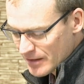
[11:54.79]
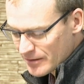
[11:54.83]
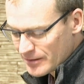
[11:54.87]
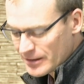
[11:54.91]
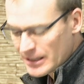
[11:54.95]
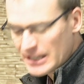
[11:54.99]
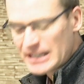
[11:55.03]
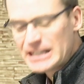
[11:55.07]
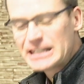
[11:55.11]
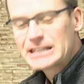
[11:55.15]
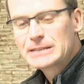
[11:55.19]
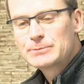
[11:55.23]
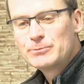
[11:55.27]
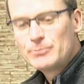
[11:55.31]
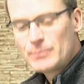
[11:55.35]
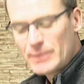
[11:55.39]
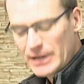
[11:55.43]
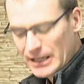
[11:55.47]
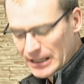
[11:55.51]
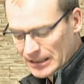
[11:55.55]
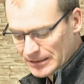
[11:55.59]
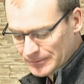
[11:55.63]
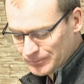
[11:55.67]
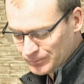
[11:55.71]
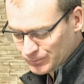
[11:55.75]
these
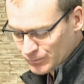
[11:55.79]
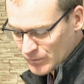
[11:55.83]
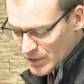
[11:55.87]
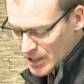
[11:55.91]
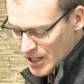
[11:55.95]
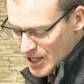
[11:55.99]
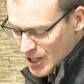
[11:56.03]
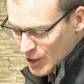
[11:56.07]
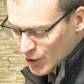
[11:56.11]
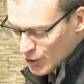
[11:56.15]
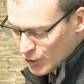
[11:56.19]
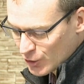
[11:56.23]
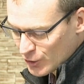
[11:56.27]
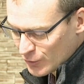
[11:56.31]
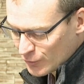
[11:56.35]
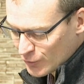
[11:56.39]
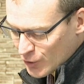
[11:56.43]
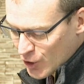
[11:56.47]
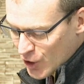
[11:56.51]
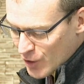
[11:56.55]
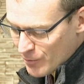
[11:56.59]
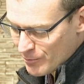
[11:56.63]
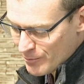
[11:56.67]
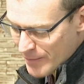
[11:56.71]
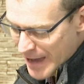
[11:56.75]
men could have
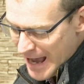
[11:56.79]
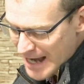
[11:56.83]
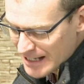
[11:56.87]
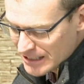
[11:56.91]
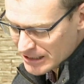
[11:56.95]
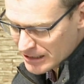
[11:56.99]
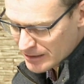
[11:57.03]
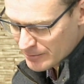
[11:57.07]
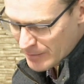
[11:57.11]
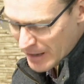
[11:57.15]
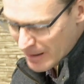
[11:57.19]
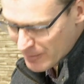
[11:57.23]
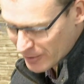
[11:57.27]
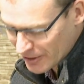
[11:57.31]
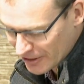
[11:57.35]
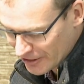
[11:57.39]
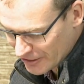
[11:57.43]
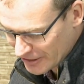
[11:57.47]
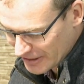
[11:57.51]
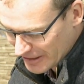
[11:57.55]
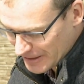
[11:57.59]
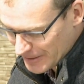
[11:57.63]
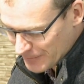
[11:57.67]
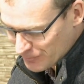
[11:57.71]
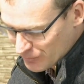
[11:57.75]
gone back to
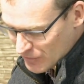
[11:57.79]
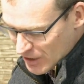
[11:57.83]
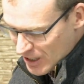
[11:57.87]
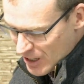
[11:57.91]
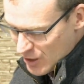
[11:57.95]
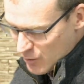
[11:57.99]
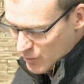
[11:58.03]
Babylonia